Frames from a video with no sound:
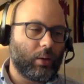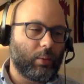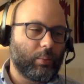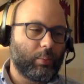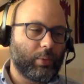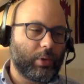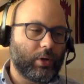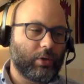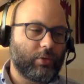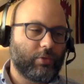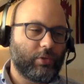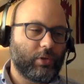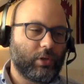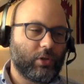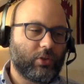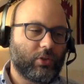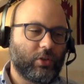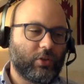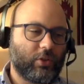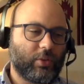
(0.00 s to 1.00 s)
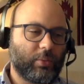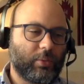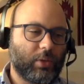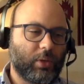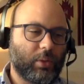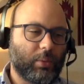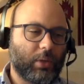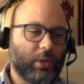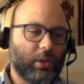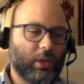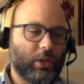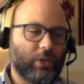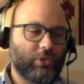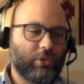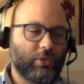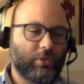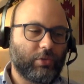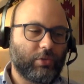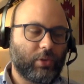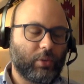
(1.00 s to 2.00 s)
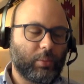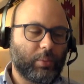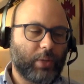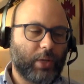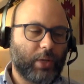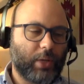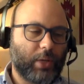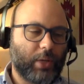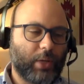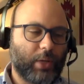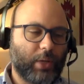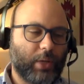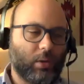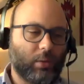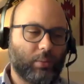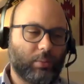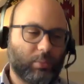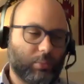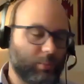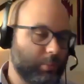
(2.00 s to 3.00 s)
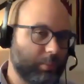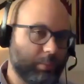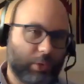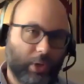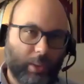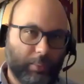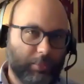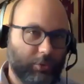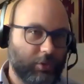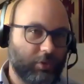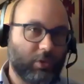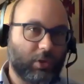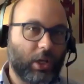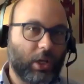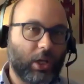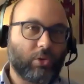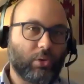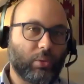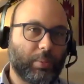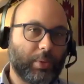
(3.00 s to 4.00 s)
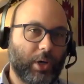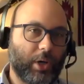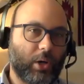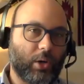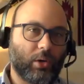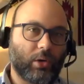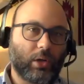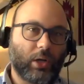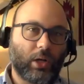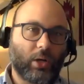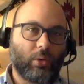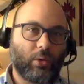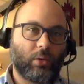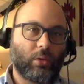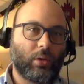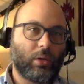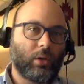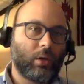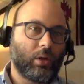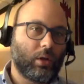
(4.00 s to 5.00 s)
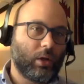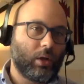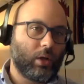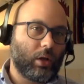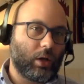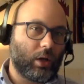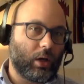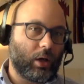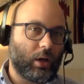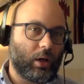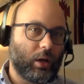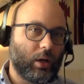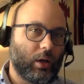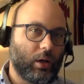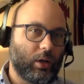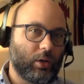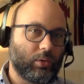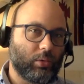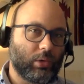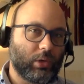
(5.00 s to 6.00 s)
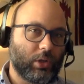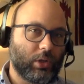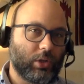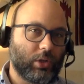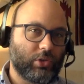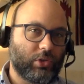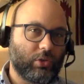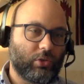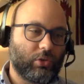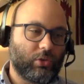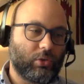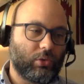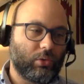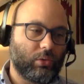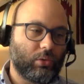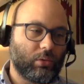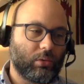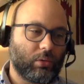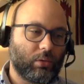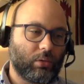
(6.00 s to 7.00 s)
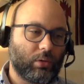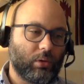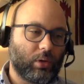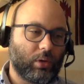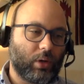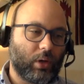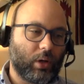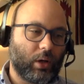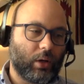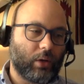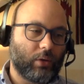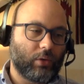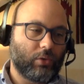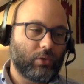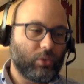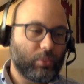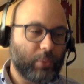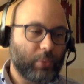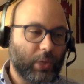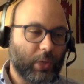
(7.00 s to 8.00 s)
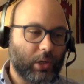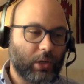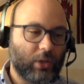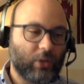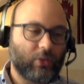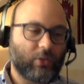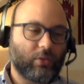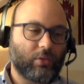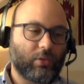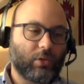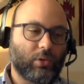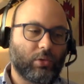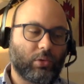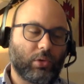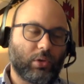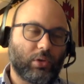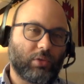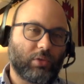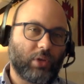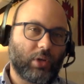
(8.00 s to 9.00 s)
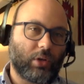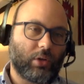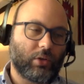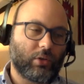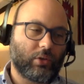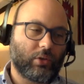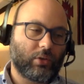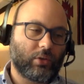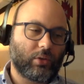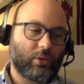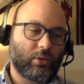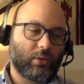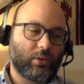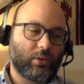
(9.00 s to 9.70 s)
But if you can say something about that shift in power and perhaps even necropower now in relation to the two bodies of the coronavirus.